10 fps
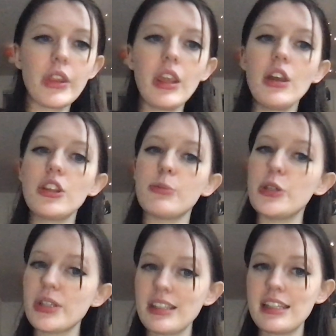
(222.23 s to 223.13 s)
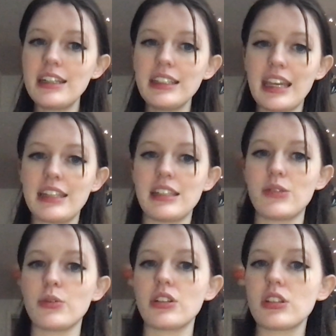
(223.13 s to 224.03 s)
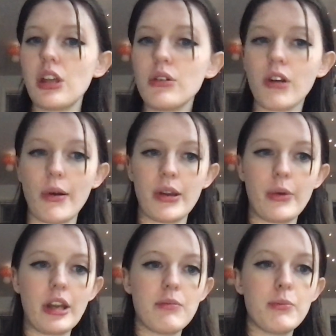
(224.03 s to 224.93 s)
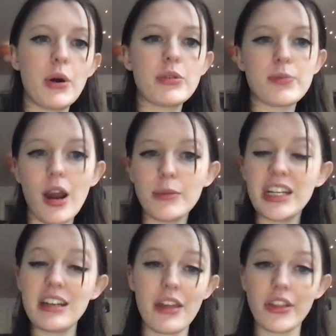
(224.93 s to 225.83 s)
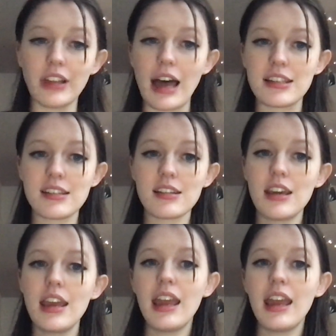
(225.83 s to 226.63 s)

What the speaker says: The music scene in Kansas was a slow-growing one, but was prominent nonetheless. In